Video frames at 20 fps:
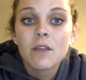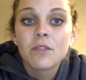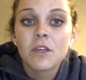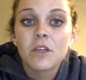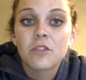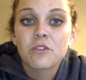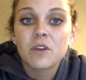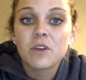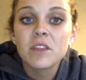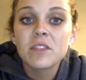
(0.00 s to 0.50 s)
The
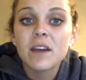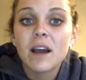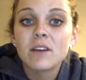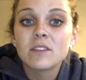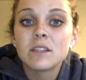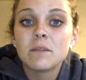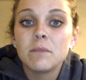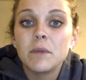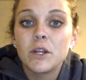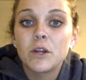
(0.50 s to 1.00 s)

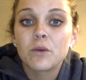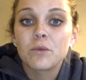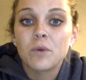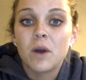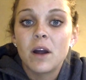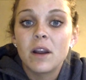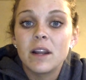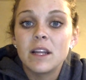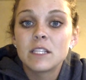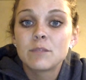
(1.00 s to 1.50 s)
3,000 meter
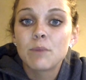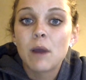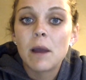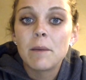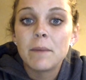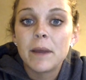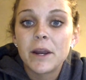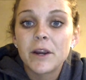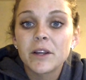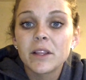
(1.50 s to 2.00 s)
run is
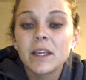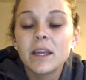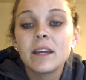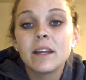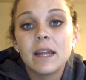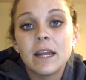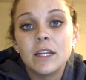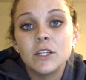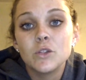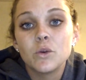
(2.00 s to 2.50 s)
primarily an
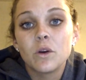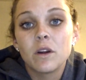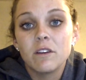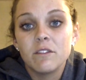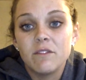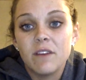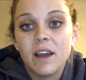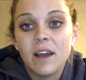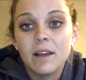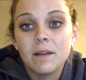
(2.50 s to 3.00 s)
indoor
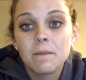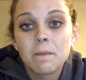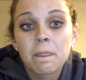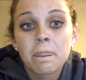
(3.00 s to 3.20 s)
event.